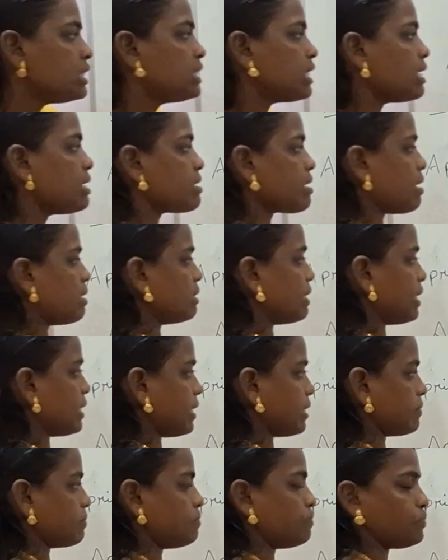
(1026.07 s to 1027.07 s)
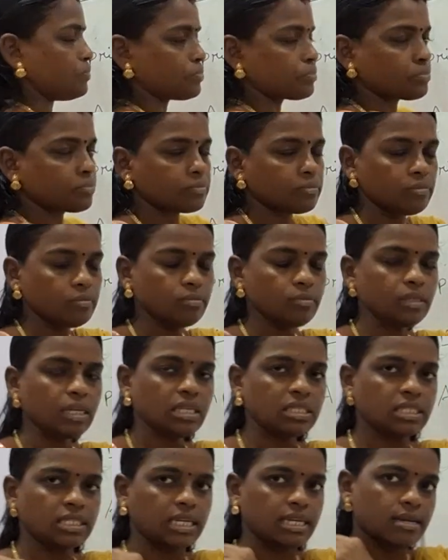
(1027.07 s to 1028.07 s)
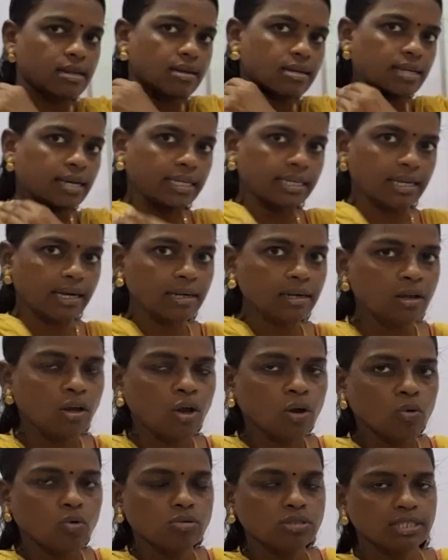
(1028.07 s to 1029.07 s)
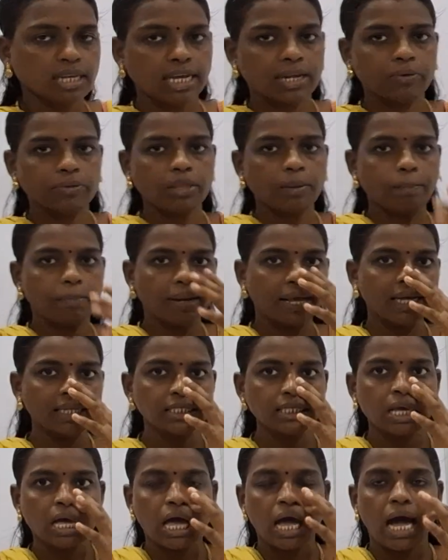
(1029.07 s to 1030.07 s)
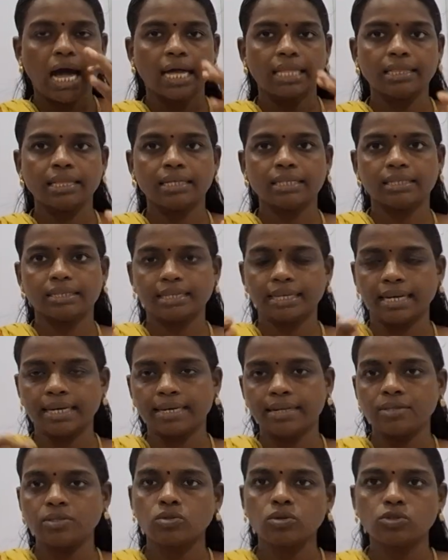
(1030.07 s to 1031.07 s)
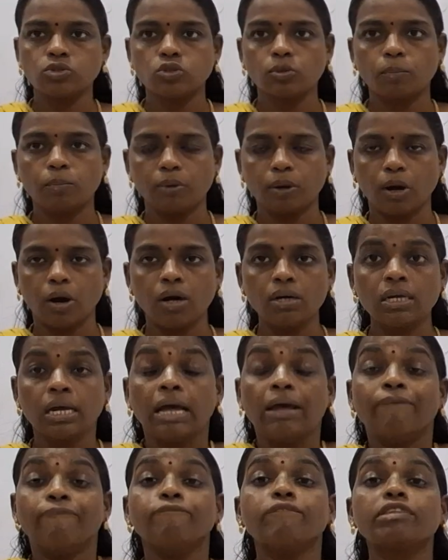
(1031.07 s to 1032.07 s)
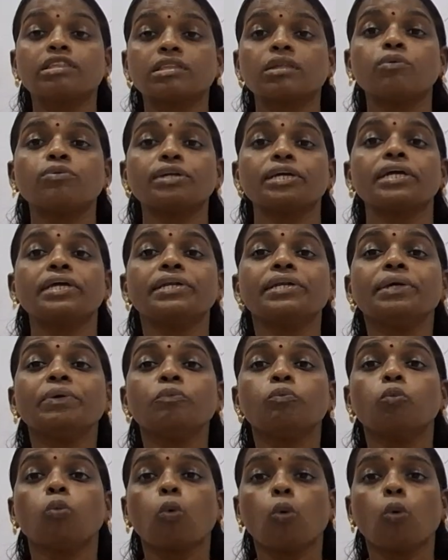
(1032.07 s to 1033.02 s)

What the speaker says: General Dyer, who surrounded the place, and that entrance also blocked without any